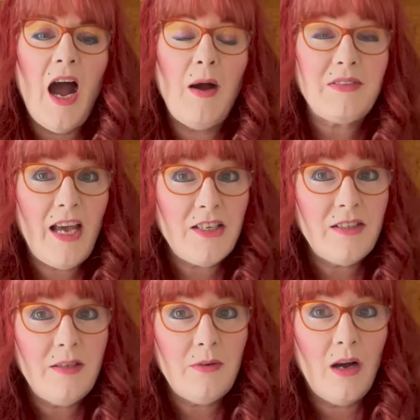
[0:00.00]
I was
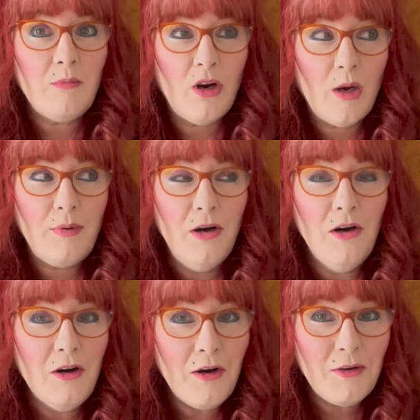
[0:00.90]
actually on Marco
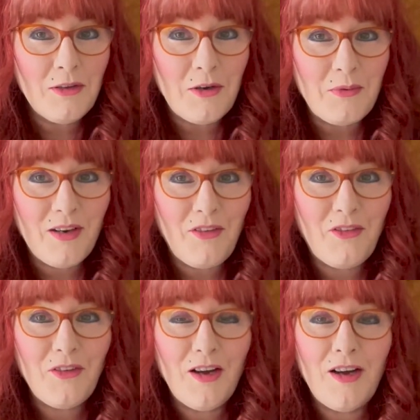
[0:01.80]
Polo with
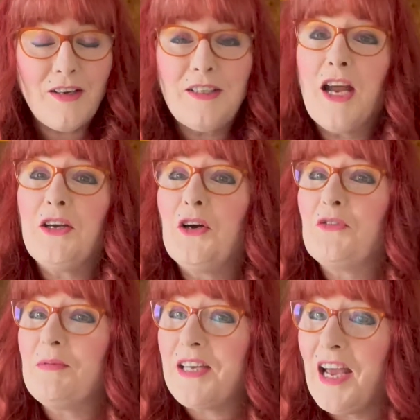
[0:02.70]
Daniel
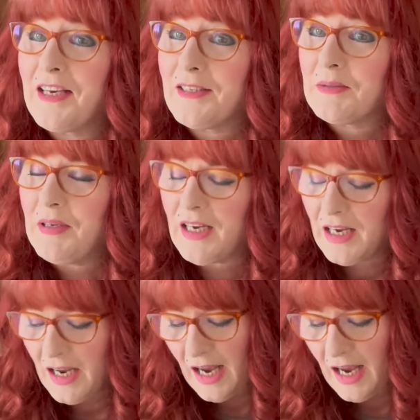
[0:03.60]
from Tacky It's Me.